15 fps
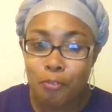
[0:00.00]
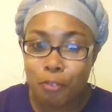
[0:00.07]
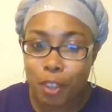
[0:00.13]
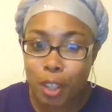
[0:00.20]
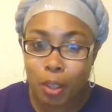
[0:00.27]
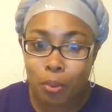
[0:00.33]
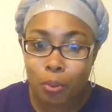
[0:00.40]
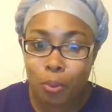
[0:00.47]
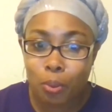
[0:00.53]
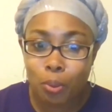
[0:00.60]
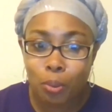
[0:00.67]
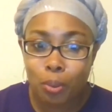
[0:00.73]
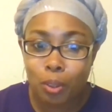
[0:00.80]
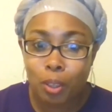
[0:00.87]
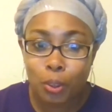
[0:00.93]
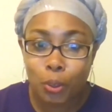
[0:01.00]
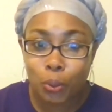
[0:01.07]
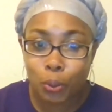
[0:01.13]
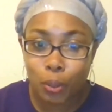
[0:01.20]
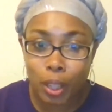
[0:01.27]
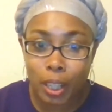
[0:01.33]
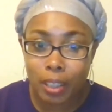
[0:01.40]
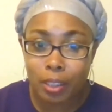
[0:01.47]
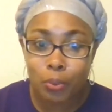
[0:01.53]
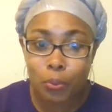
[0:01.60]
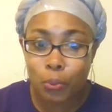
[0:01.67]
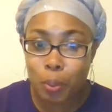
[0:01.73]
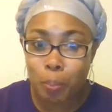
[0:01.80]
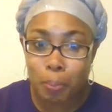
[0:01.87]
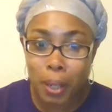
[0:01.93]
Federal Credit
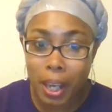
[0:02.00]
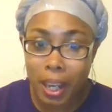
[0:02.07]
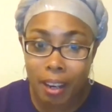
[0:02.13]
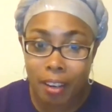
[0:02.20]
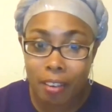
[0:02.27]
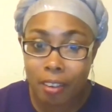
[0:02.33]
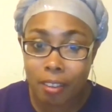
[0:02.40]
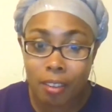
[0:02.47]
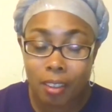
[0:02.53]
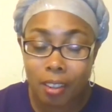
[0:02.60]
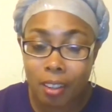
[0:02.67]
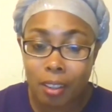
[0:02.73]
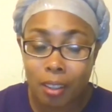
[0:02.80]
Repair